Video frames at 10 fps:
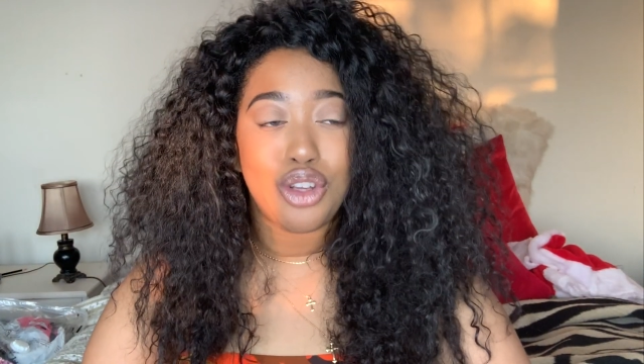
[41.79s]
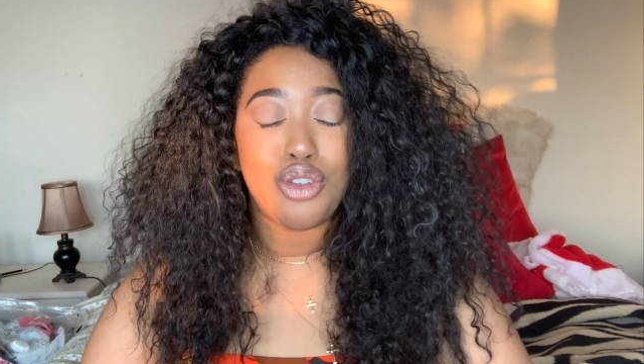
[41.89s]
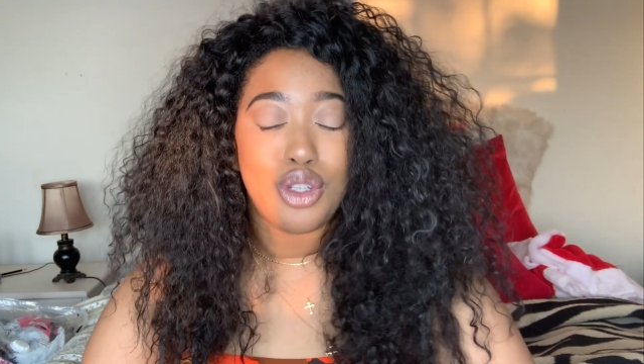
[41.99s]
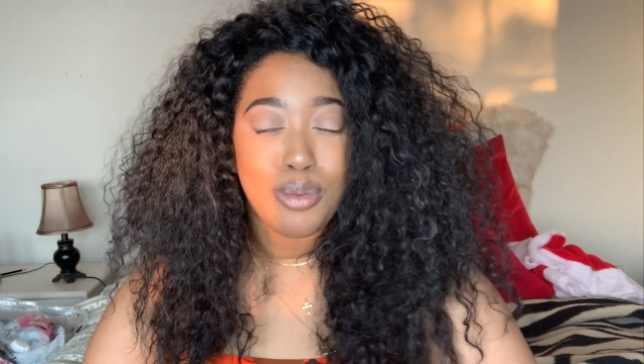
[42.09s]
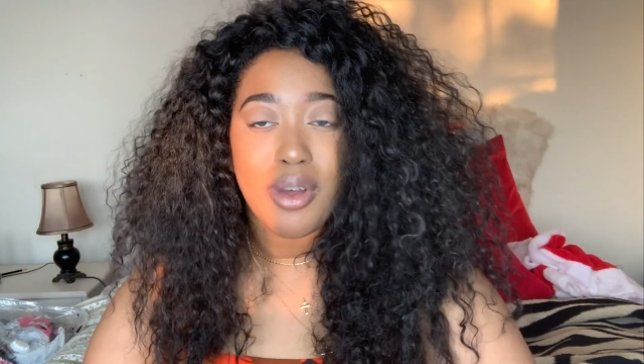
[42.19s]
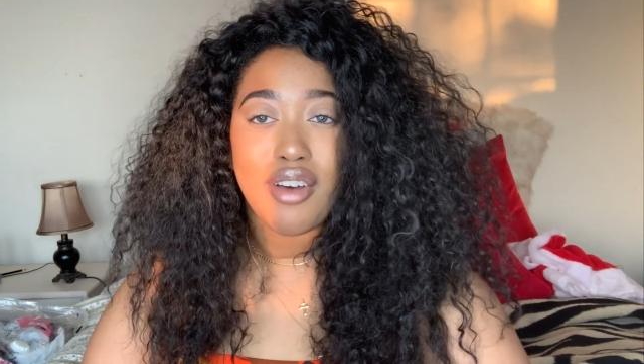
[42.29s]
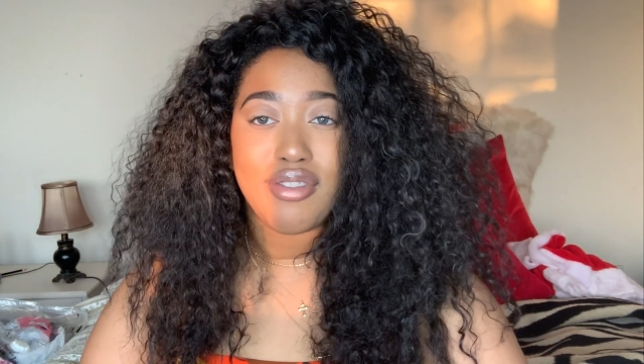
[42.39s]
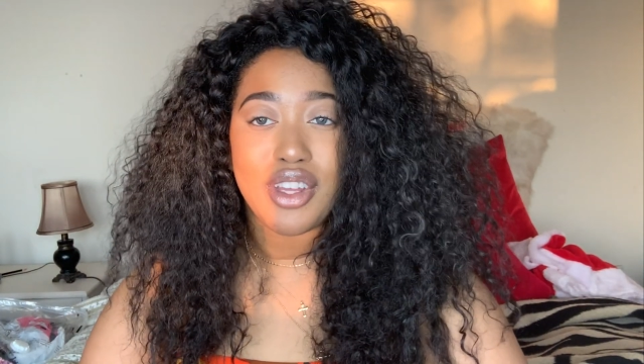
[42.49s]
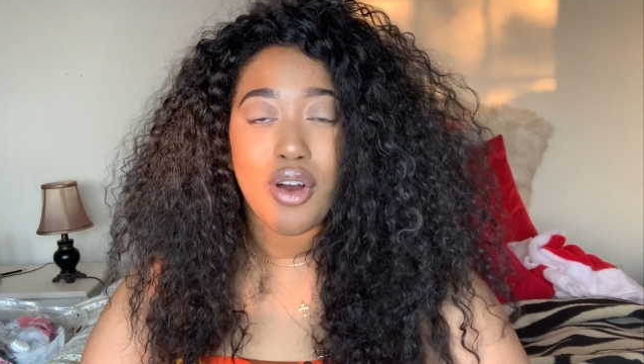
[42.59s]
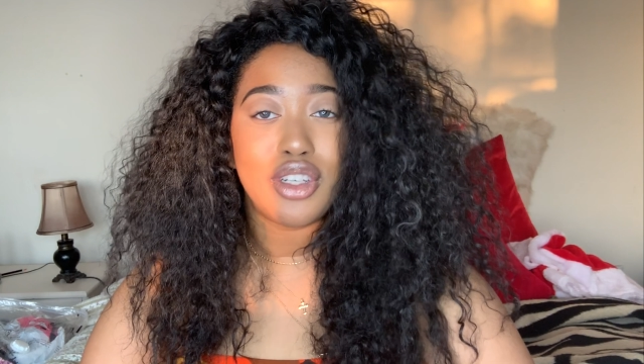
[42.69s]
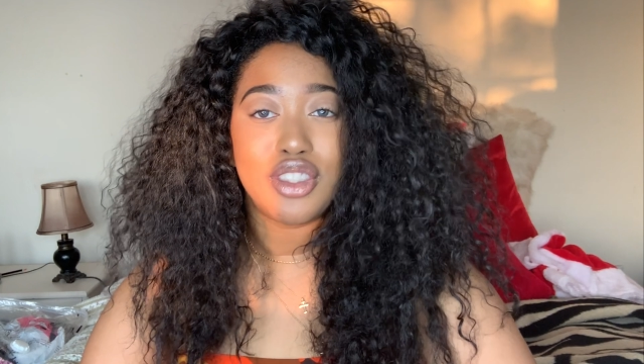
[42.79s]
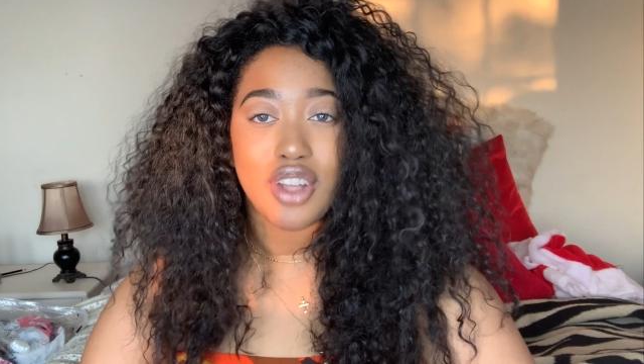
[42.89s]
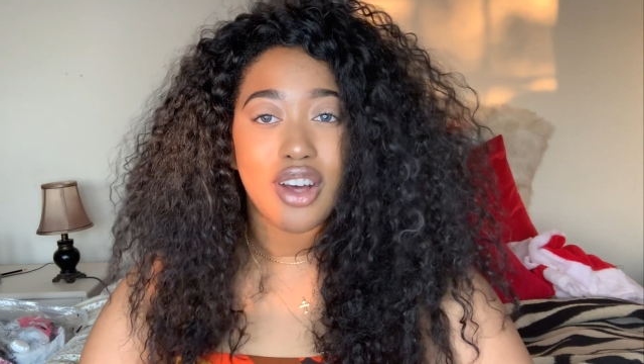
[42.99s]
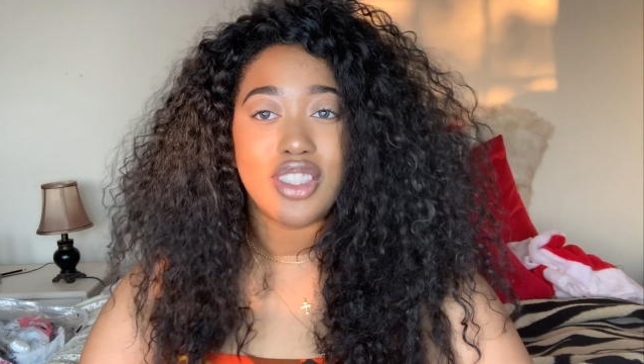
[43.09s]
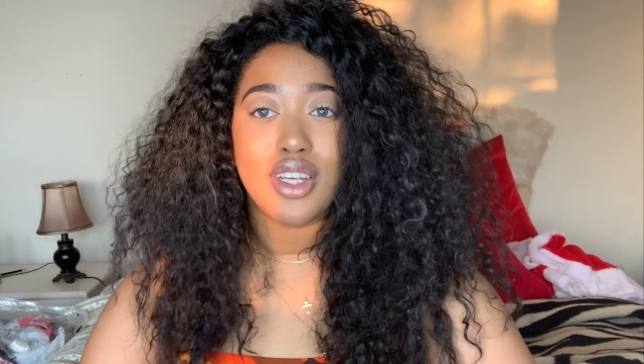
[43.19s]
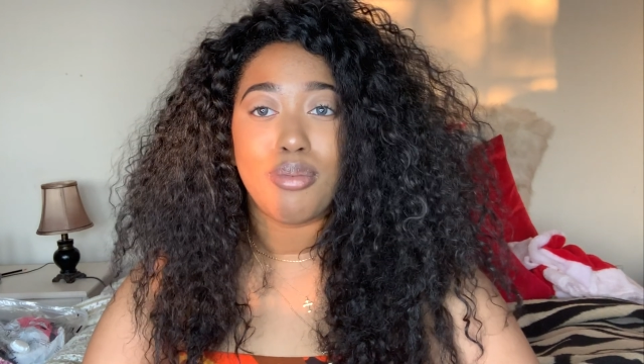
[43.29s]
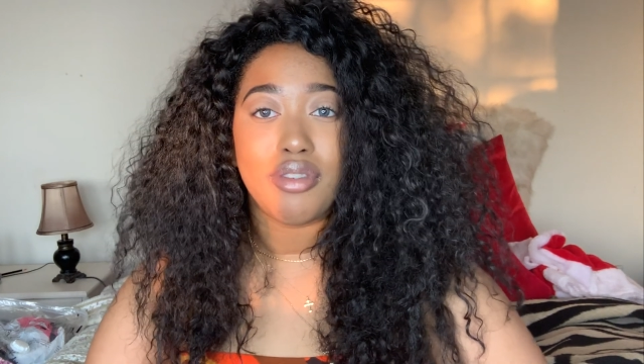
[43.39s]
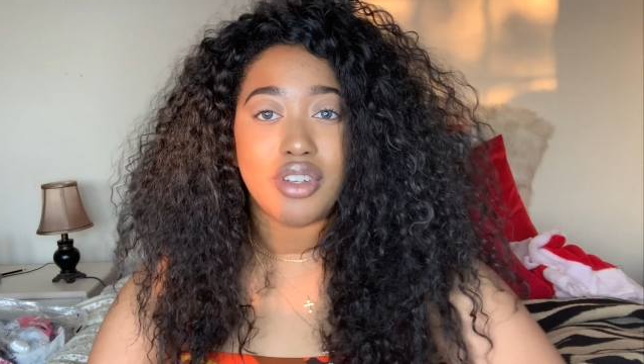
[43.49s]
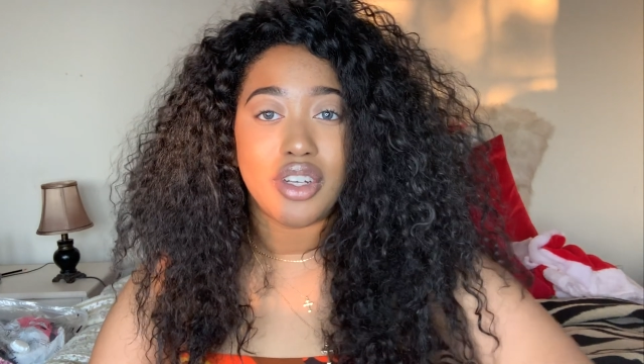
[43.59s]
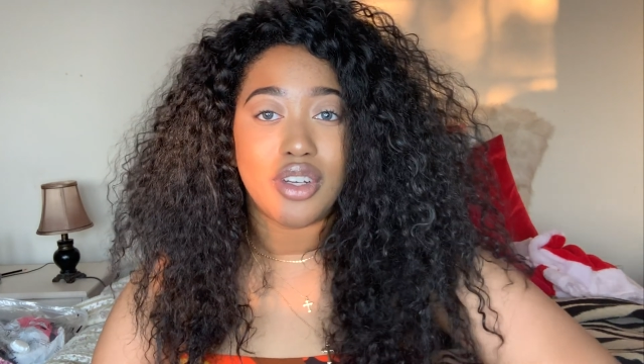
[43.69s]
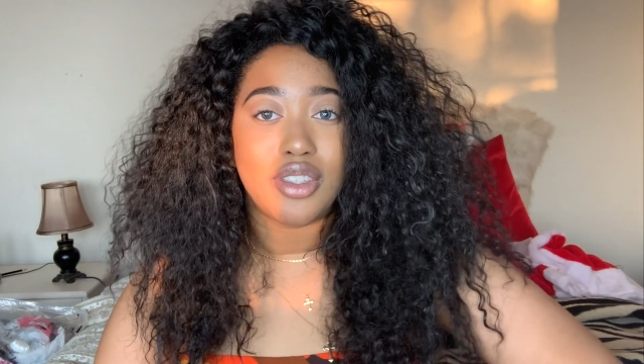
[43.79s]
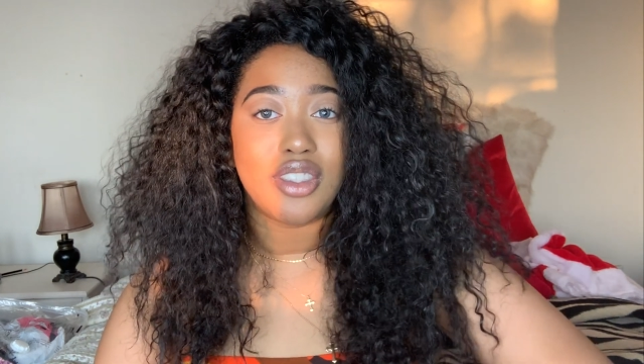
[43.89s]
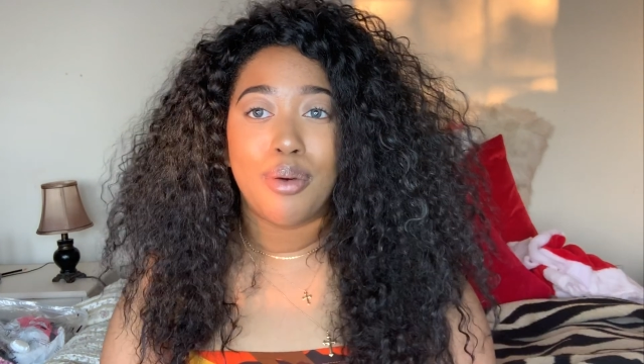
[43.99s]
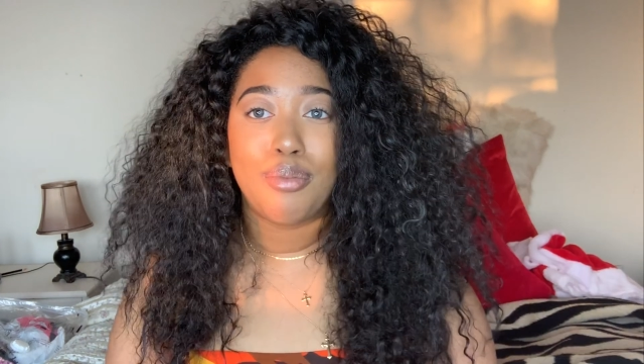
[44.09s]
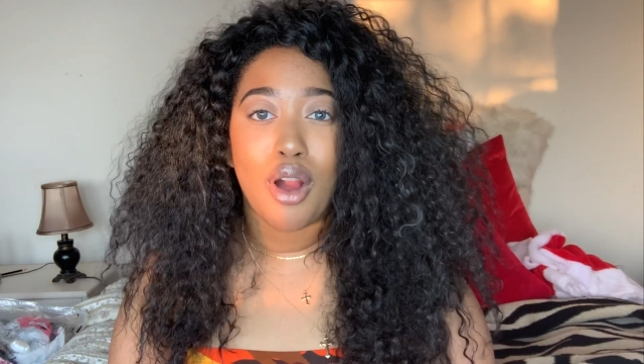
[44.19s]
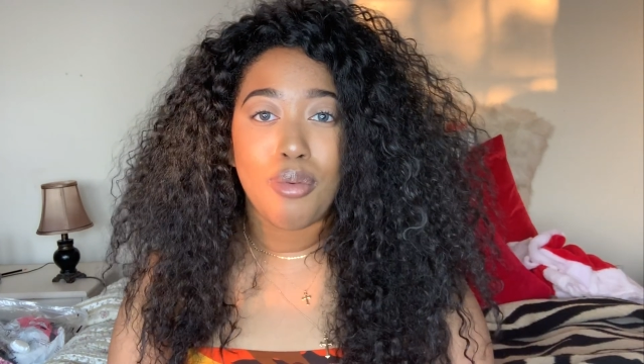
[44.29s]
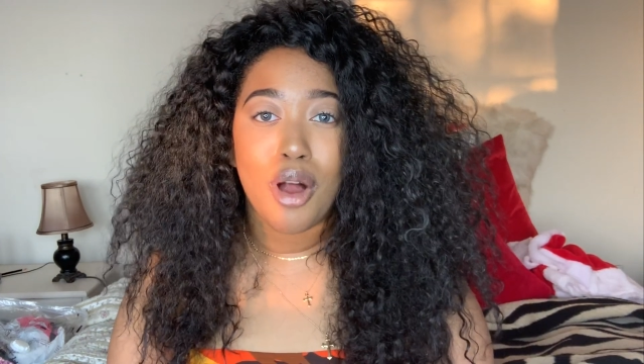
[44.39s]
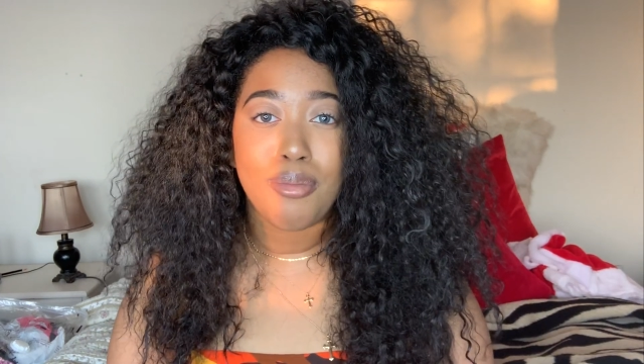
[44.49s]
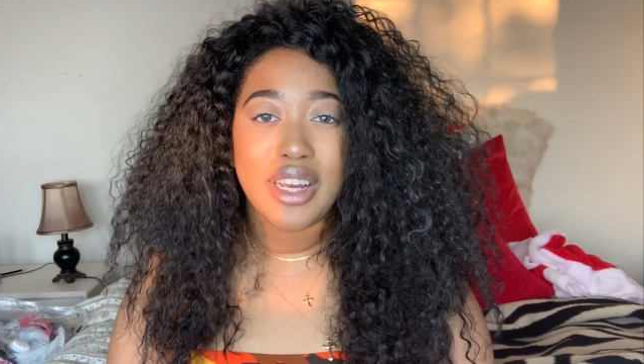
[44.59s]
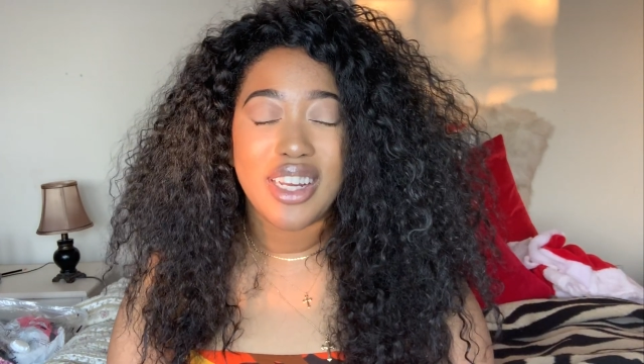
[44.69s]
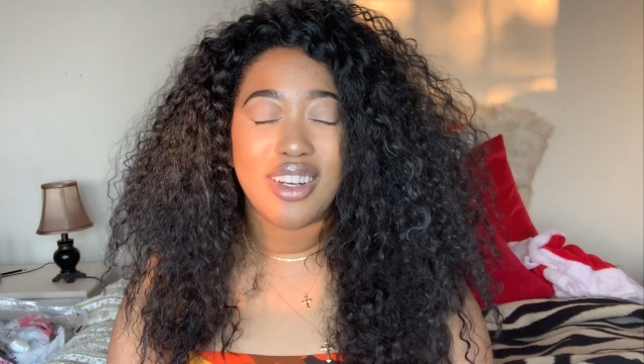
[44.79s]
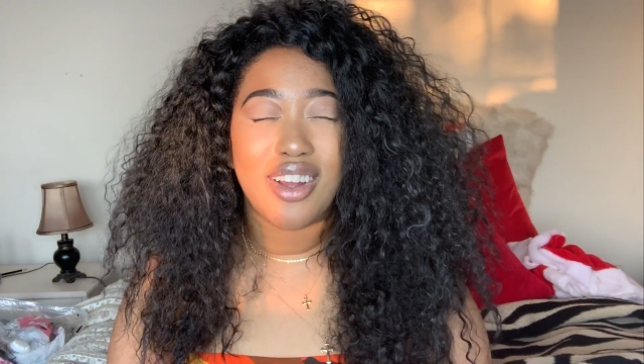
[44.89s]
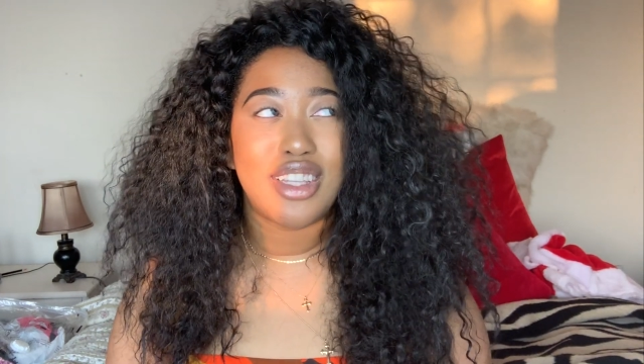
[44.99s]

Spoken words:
dupe of the Anastasia Beverly Hills Brow Pomade.